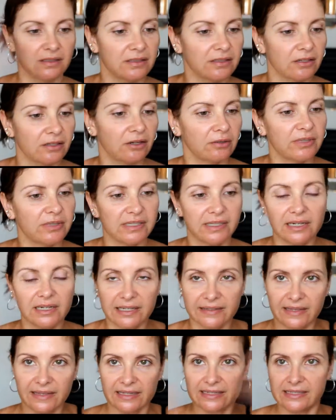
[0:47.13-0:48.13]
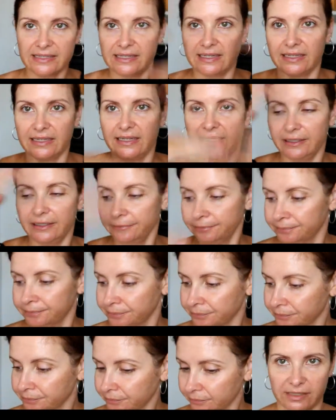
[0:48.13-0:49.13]
So I'm just going to let that sink in.
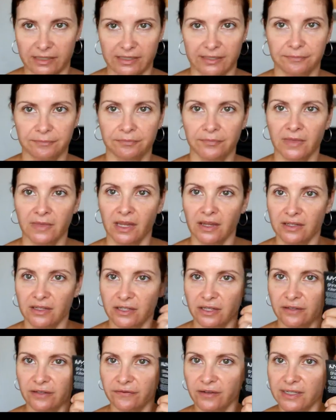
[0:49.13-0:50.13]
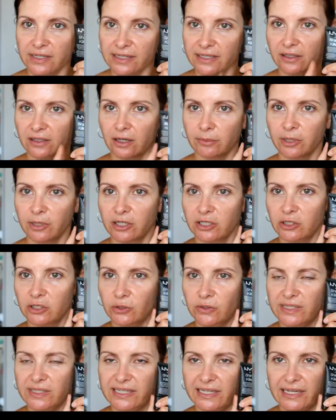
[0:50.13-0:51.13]
Yes. So the first thing that I'm going to
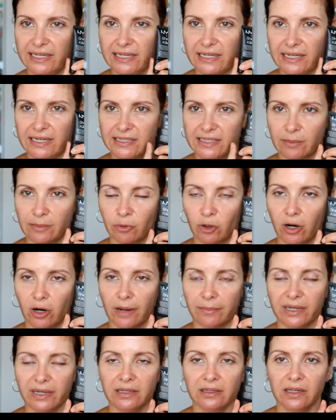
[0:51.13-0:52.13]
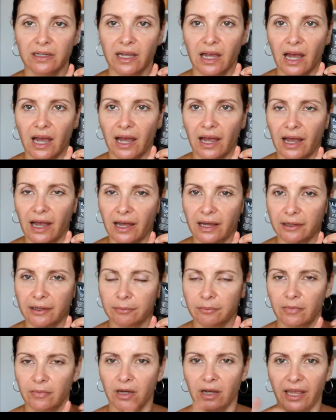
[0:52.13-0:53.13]
use is a primer.
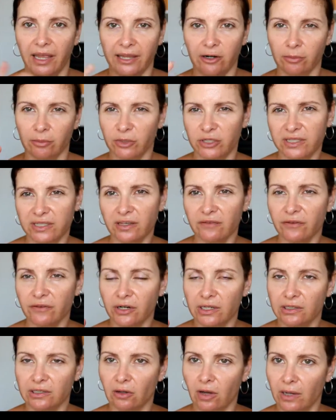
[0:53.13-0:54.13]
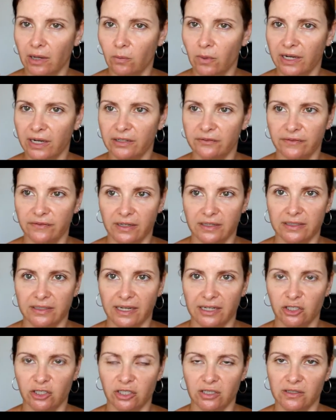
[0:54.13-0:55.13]
And I'm using a very lightweight
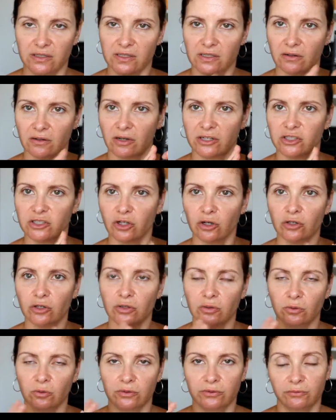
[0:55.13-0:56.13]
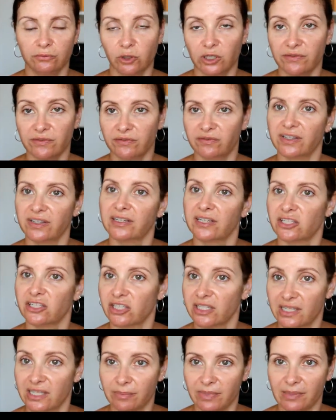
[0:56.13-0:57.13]
foundation. So I don't, or not even a
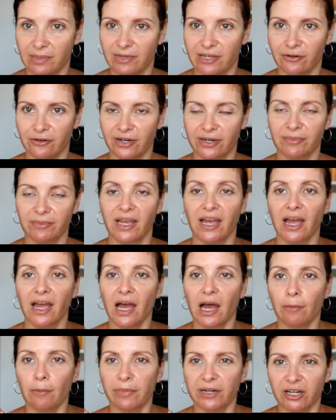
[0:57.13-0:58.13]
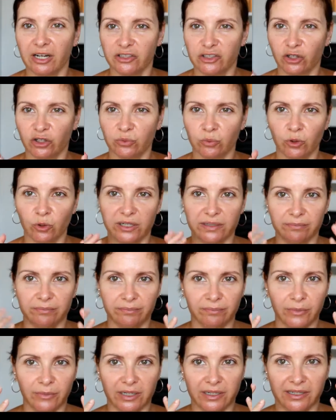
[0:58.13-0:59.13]
foundation, it's a BB cream. But I don't want
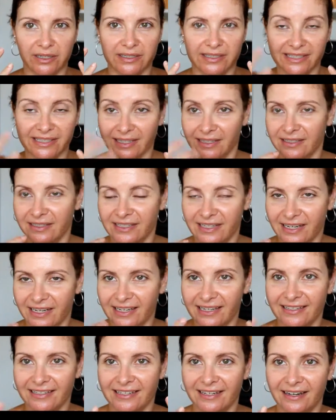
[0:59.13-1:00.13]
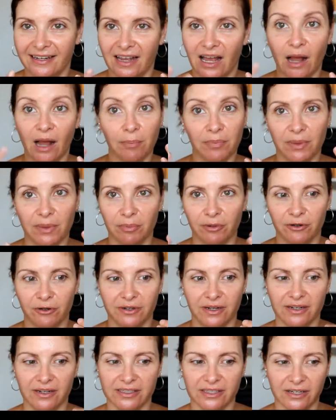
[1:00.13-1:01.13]
my skin to eat up the
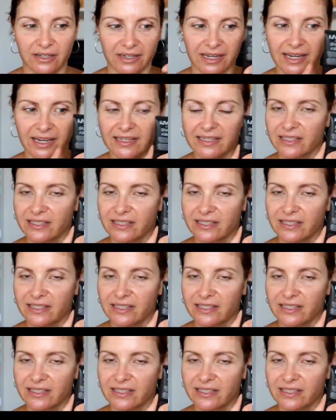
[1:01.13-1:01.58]
product, okay?